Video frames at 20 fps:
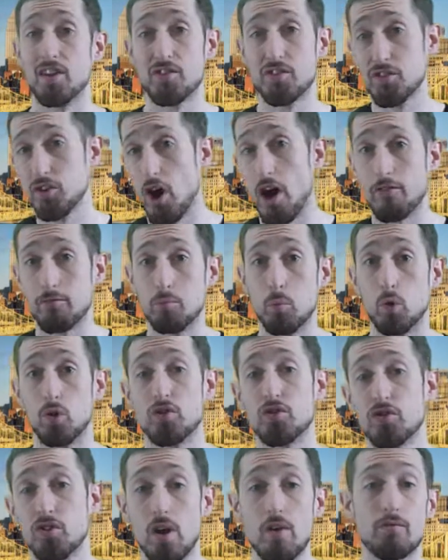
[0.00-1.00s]
a sophomore
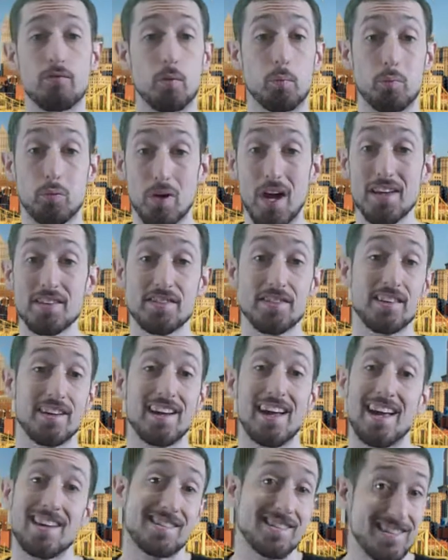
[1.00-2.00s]
slump for Presley
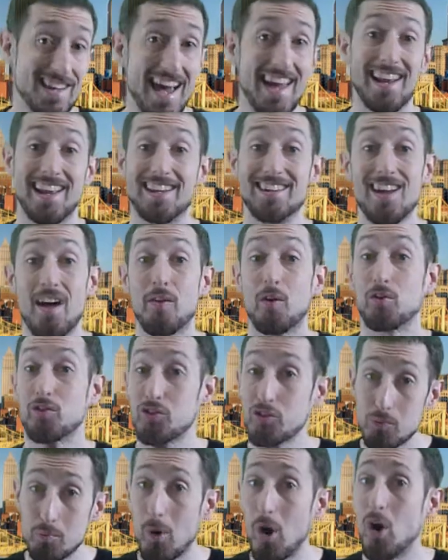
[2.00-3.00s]
as yet another
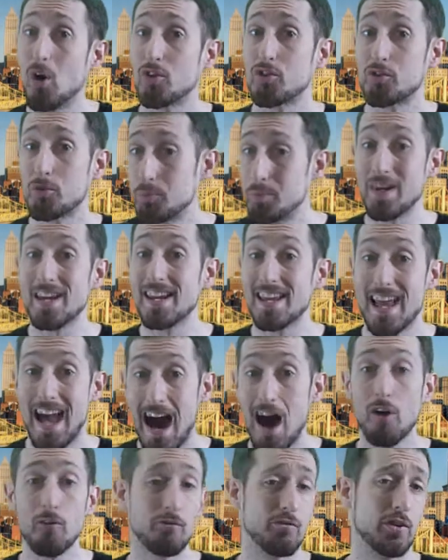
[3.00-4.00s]
small, speedy
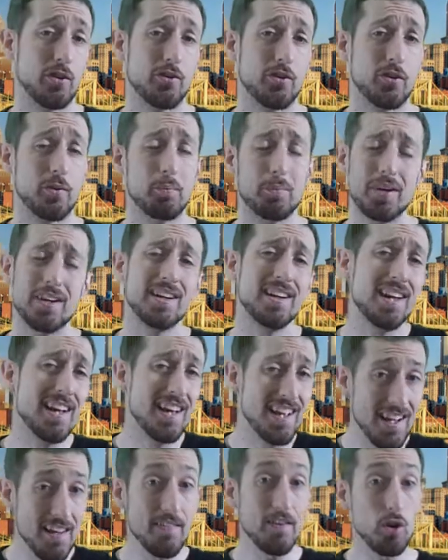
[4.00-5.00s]
outfielder, but
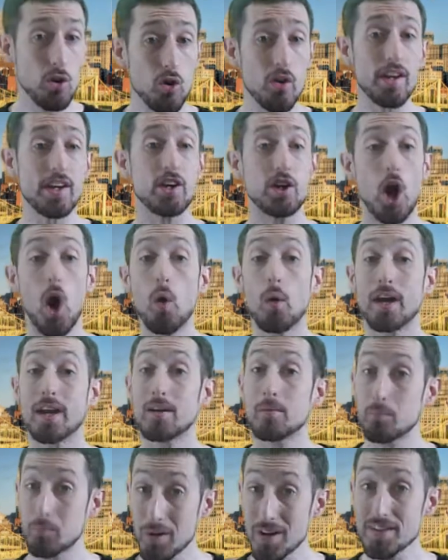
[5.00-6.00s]
in the early going,
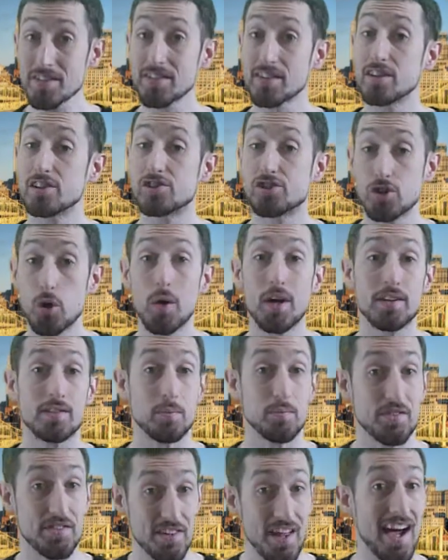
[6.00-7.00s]
Presley is showing
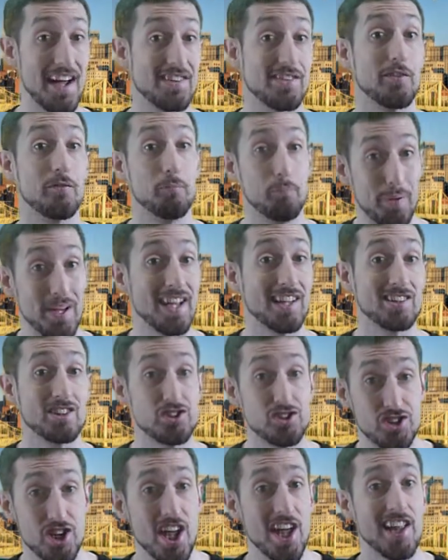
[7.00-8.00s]
some signs of being
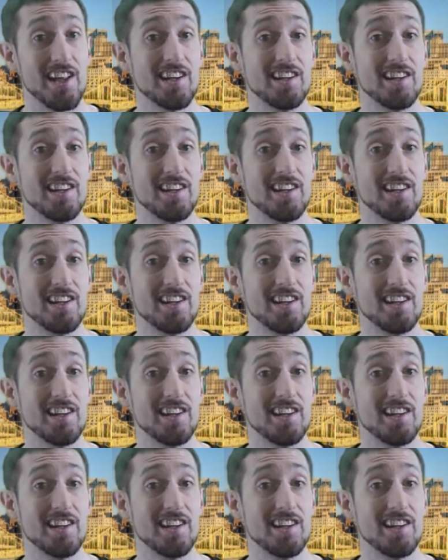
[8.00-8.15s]
legit.